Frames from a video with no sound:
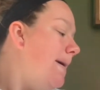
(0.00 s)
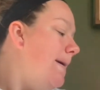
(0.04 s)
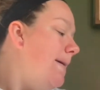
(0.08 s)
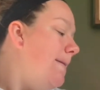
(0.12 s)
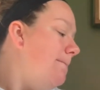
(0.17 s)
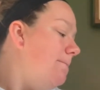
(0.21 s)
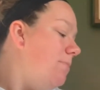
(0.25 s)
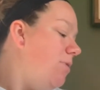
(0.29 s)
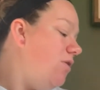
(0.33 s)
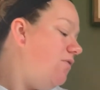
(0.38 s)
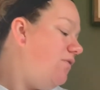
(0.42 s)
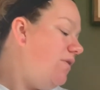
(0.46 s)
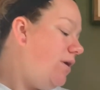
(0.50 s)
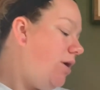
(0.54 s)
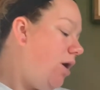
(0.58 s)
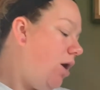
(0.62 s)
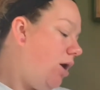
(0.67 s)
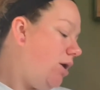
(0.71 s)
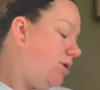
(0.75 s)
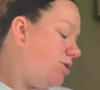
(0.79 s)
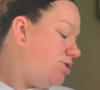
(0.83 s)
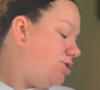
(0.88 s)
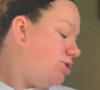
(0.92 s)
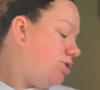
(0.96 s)
Moving
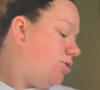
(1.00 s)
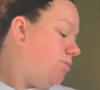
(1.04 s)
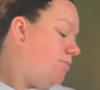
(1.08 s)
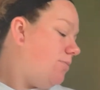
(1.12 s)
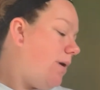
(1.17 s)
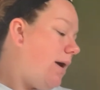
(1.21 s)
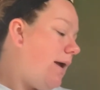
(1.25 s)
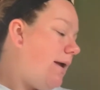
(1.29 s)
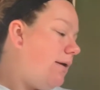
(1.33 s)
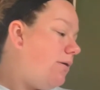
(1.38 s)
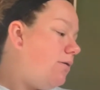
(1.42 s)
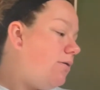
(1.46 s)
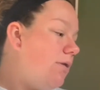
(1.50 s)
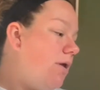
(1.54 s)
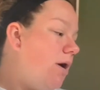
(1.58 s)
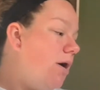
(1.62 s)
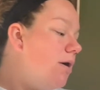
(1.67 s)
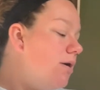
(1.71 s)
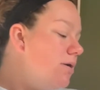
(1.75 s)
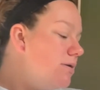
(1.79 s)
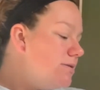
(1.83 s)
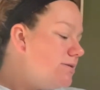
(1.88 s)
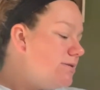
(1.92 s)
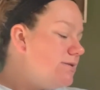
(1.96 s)
on to my
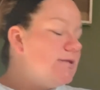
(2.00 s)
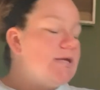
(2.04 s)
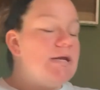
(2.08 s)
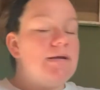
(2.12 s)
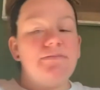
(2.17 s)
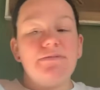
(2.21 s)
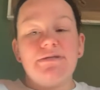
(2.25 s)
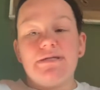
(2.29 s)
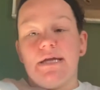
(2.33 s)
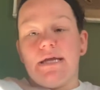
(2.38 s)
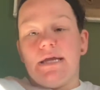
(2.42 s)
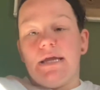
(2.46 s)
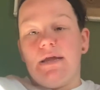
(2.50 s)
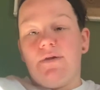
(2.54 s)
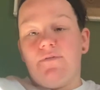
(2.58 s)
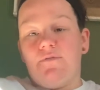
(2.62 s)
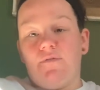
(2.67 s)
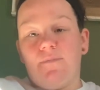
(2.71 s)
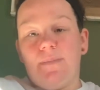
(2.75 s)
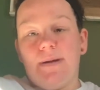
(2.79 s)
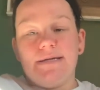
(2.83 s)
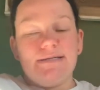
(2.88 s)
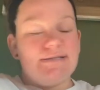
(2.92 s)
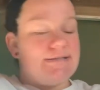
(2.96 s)
clothes that I'm taking for
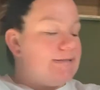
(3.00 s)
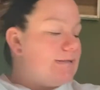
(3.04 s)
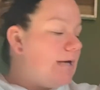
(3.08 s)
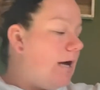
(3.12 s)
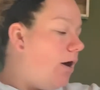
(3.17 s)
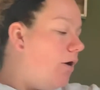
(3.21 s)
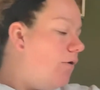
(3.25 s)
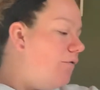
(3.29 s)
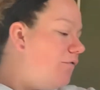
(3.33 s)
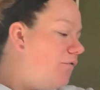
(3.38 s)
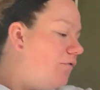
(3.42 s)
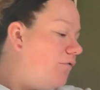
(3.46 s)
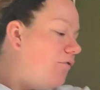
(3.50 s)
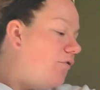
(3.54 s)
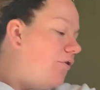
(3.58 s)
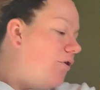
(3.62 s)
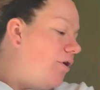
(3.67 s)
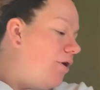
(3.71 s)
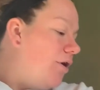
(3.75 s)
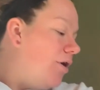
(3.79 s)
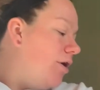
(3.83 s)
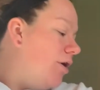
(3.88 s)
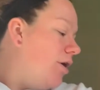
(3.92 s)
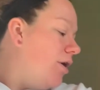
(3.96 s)
myself.
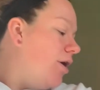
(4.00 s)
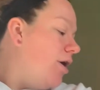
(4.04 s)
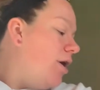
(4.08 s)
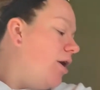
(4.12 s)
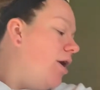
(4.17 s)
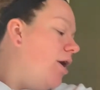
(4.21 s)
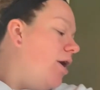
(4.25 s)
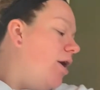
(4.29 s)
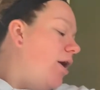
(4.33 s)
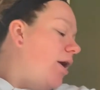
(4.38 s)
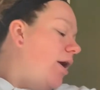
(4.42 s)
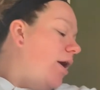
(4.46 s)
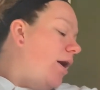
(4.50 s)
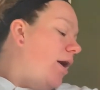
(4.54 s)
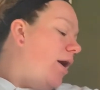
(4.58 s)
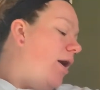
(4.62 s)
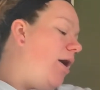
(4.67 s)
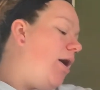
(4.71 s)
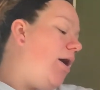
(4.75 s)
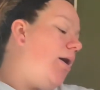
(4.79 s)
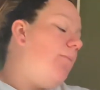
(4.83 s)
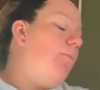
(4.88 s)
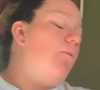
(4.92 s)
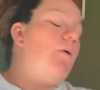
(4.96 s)

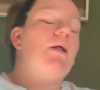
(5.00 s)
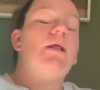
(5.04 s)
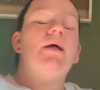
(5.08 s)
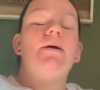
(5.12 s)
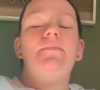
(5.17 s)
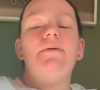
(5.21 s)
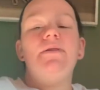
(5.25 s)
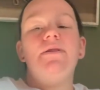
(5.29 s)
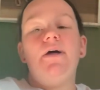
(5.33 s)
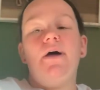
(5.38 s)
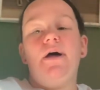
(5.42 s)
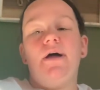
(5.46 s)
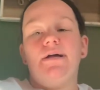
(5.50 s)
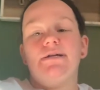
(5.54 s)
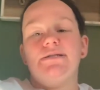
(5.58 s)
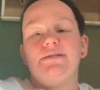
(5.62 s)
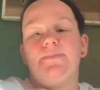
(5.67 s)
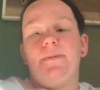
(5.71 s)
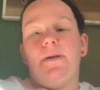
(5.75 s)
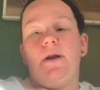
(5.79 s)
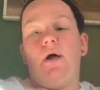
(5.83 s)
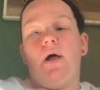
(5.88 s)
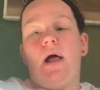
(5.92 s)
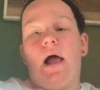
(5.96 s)
While I'm in the
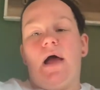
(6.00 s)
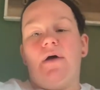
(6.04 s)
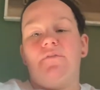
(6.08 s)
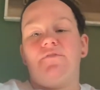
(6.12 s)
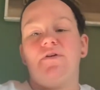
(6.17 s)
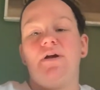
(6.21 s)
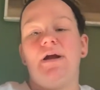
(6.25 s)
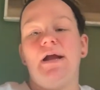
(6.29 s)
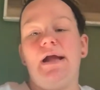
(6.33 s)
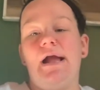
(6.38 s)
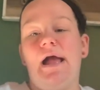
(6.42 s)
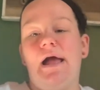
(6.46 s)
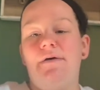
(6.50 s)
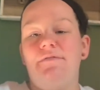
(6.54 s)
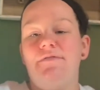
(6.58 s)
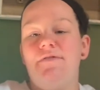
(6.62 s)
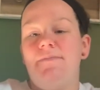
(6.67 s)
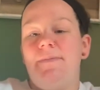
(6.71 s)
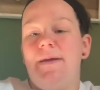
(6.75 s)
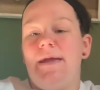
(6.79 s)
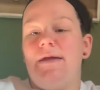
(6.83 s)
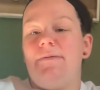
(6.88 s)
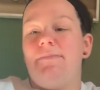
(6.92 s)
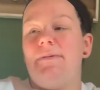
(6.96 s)
hospital, after I have the
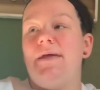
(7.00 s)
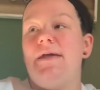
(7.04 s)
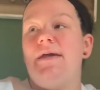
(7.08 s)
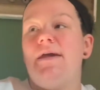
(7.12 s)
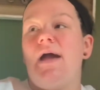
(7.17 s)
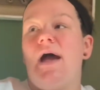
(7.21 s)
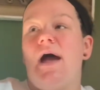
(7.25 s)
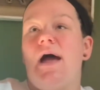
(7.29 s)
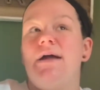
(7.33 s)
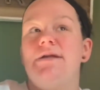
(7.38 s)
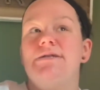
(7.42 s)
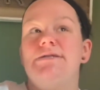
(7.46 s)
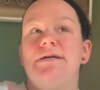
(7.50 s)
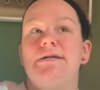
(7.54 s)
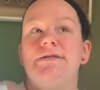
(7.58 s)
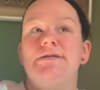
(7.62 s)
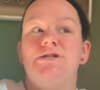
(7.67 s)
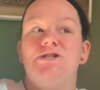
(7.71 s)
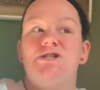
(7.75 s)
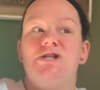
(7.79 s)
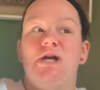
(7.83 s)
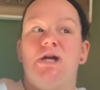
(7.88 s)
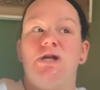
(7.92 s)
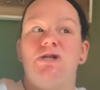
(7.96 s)
baby, I tend to
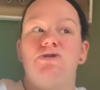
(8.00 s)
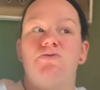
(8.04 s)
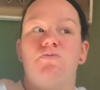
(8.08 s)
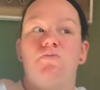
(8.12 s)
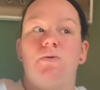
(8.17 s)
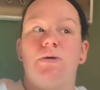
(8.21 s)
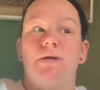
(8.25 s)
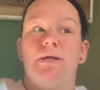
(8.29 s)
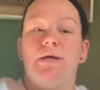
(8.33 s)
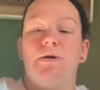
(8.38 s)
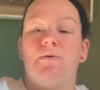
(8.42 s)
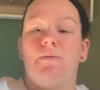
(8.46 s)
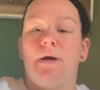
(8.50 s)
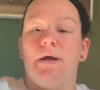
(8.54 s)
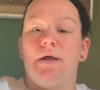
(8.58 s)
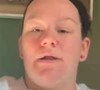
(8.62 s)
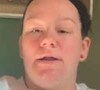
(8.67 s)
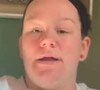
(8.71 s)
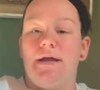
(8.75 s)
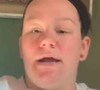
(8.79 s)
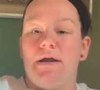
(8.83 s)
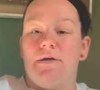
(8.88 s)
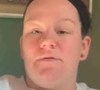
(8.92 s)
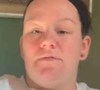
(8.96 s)
change really
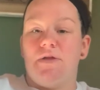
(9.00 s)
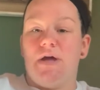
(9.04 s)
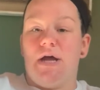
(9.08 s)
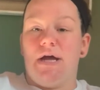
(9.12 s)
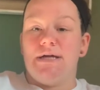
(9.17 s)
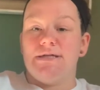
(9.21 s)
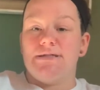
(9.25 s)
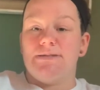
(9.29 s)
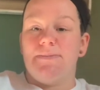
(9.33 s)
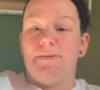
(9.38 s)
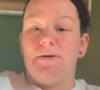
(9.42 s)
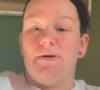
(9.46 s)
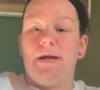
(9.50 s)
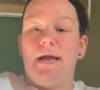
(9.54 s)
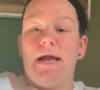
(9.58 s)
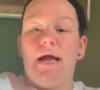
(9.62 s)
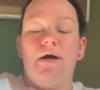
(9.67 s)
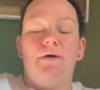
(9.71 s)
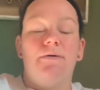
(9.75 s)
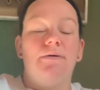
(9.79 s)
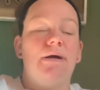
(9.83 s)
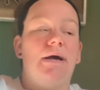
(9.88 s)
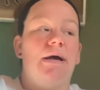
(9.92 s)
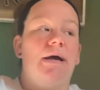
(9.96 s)
quickly out of the hospital
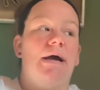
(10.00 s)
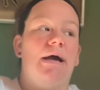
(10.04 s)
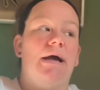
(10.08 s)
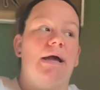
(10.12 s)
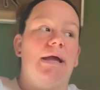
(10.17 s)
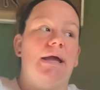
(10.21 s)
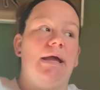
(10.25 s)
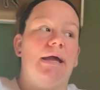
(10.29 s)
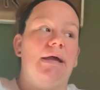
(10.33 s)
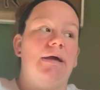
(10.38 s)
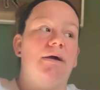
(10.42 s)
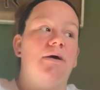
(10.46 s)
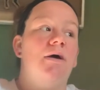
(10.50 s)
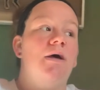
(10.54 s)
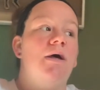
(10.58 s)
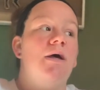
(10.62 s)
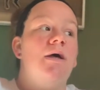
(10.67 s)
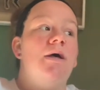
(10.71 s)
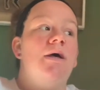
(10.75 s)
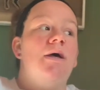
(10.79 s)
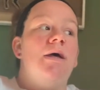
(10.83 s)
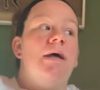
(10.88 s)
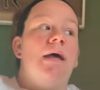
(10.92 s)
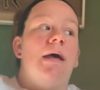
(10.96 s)
gown. I
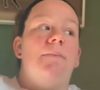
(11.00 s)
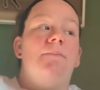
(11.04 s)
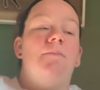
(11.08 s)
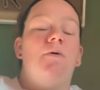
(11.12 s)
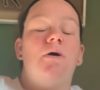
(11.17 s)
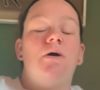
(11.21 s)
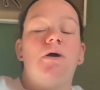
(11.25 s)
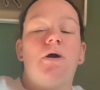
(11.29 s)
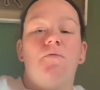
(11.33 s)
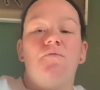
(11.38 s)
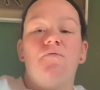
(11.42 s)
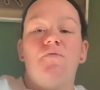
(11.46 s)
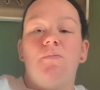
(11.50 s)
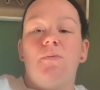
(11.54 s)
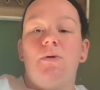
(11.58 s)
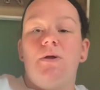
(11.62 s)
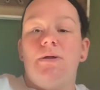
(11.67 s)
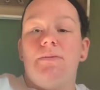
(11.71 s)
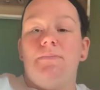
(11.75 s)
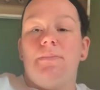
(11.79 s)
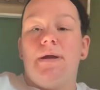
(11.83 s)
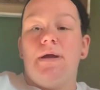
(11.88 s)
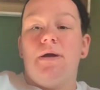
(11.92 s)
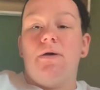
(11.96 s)
am more comfortable
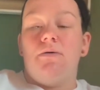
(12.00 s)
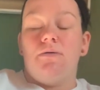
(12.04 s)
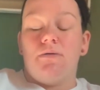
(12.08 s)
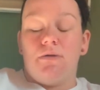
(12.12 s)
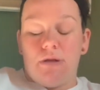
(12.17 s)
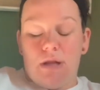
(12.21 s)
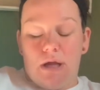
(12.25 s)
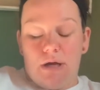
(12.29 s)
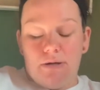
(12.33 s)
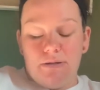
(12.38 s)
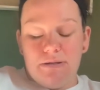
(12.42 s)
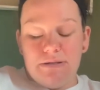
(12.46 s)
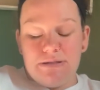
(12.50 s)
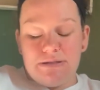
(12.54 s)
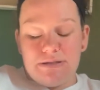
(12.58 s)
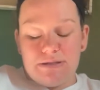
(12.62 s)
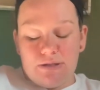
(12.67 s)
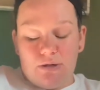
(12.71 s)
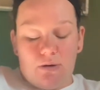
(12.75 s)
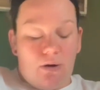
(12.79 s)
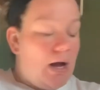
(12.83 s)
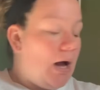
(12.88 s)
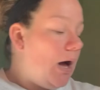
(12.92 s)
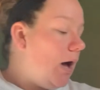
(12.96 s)
in my own clothes,
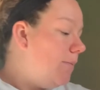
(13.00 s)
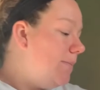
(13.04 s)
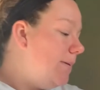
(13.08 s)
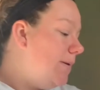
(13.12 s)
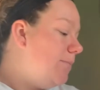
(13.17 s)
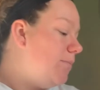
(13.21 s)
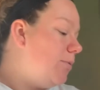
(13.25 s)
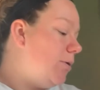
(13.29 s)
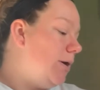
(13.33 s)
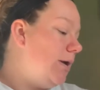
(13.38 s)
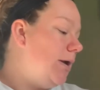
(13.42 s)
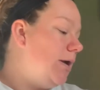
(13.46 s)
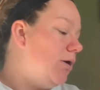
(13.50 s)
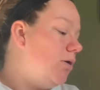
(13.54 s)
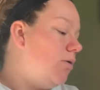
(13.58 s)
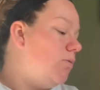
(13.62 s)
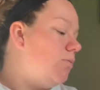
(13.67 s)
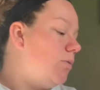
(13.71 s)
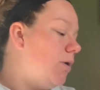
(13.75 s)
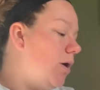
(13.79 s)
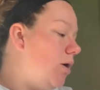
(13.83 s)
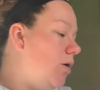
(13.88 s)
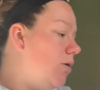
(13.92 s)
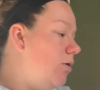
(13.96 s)
so I'll be bringing a
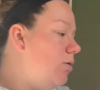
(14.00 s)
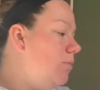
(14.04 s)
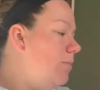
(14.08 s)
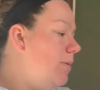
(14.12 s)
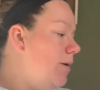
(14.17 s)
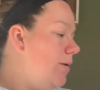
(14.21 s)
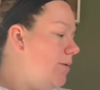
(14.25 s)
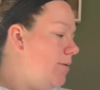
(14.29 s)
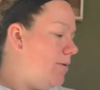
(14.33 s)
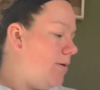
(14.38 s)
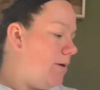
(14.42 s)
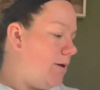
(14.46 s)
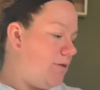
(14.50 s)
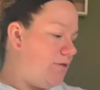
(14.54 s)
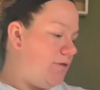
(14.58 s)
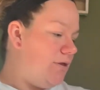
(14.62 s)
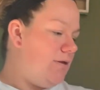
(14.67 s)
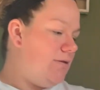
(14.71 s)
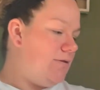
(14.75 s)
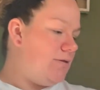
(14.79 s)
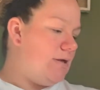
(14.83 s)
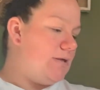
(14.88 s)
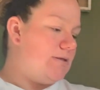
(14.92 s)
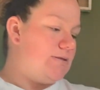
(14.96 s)
robe. I
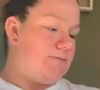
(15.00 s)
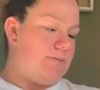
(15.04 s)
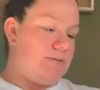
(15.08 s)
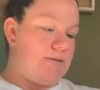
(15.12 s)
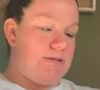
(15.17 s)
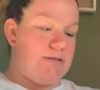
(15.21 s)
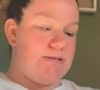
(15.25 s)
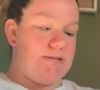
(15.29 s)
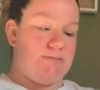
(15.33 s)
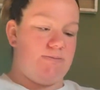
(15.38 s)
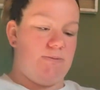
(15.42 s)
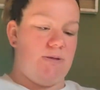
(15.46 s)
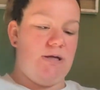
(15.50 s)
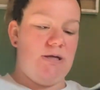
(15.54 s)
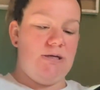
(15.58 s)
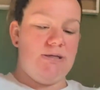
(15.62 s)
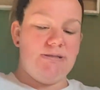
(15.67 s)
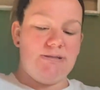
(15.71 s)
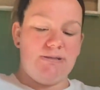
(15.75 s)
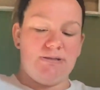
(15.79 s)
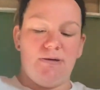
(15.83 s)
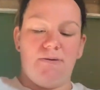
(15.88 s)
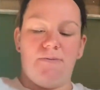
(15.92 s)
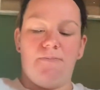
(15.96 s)
think that's what this one is.